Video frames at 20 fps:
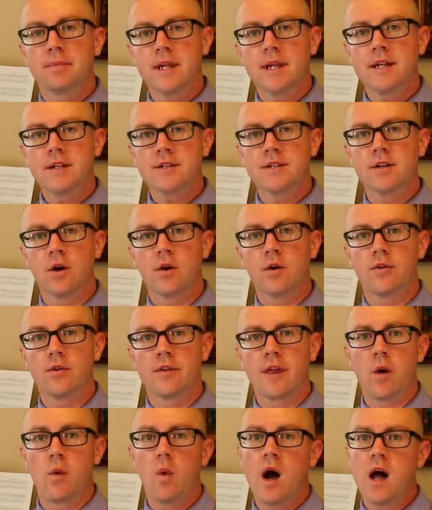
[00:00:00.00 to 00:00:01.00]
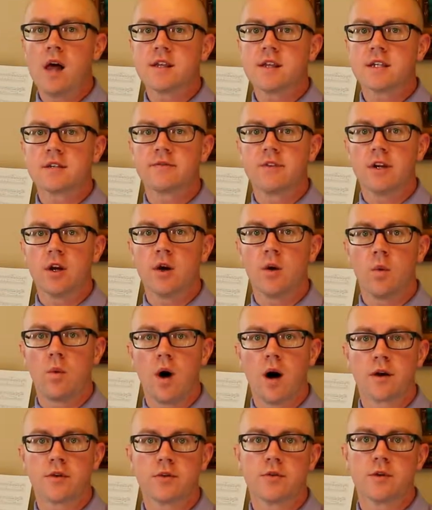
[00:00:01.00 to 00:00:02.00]
Please note that while this video
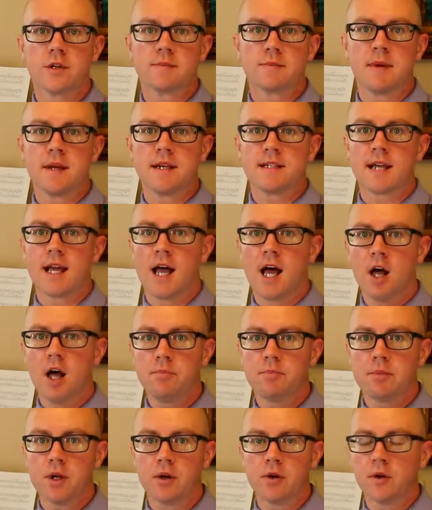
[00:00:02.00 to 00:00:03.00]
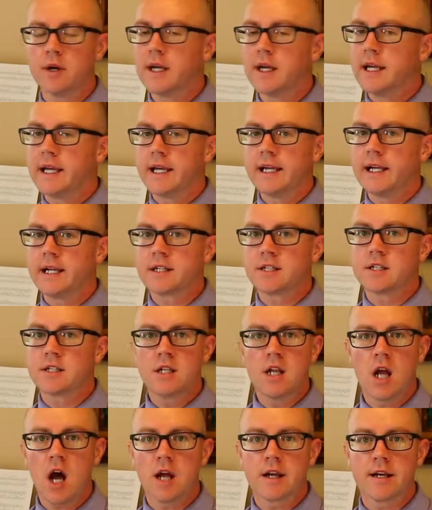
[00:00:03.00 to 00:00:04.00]
walkthrough is meant to help you, it is
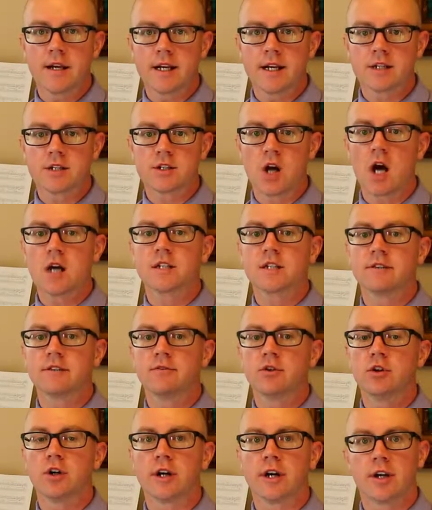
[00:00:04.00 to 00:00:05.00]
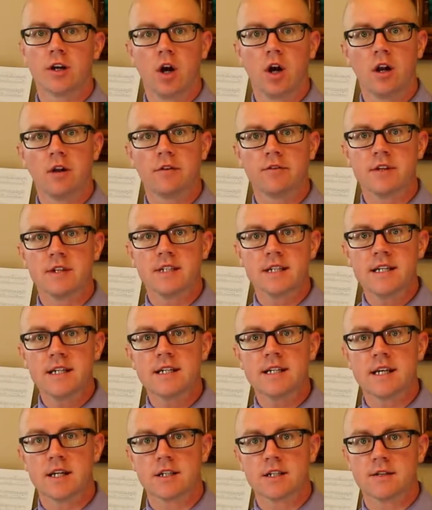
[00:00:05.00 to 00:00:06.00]
not an exhaustive look at all of the
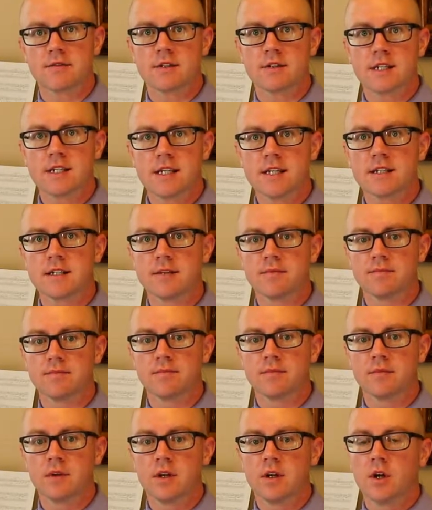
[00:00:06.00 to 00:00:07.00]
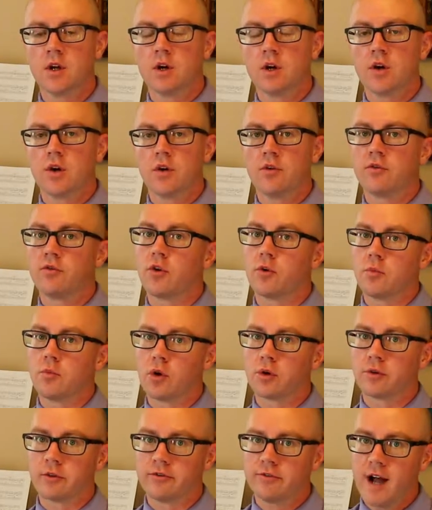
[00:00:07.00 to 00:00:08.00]
details of the system. For
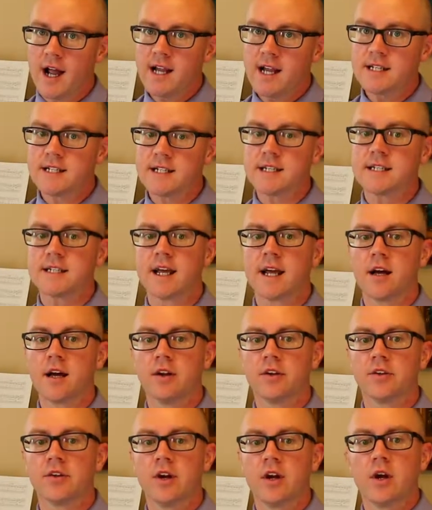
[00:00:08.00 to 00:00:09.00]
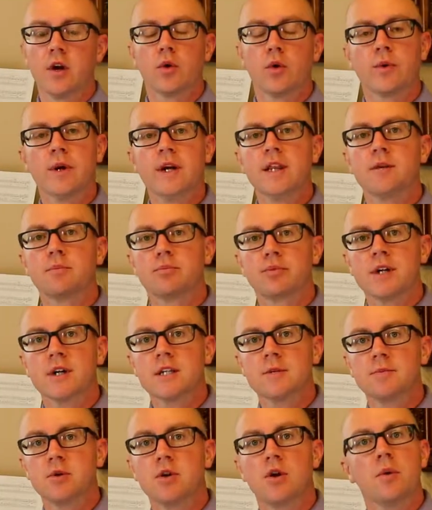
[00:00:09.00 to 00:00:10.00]
more refined details, read the
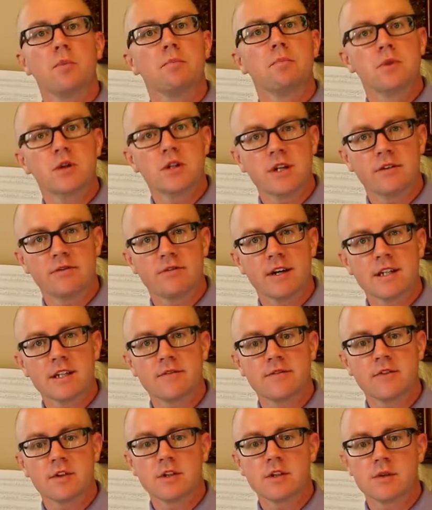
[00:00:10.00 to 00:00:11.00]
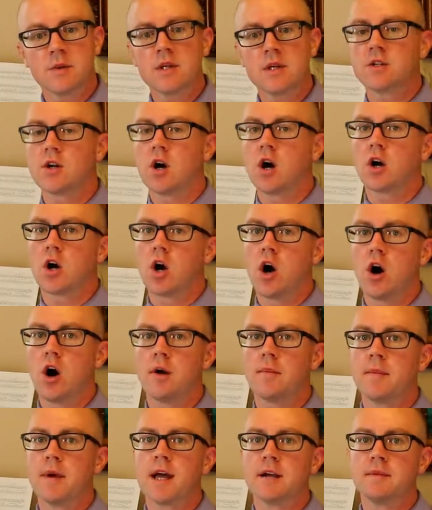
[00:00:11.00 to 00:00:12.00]
printable
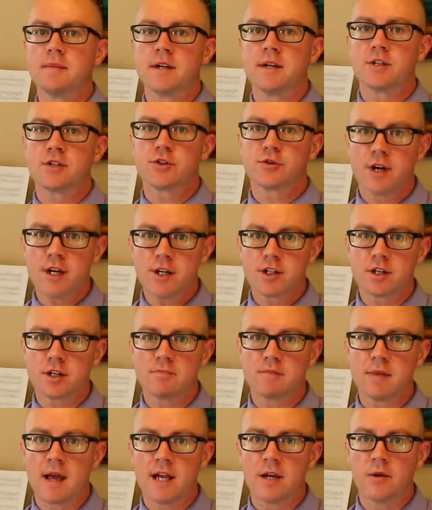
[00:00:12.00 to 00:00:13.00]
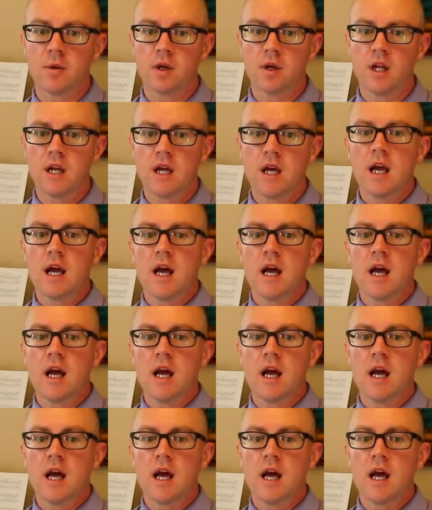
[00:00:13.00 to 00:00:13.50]
MusicFestivalSuite.com administration manual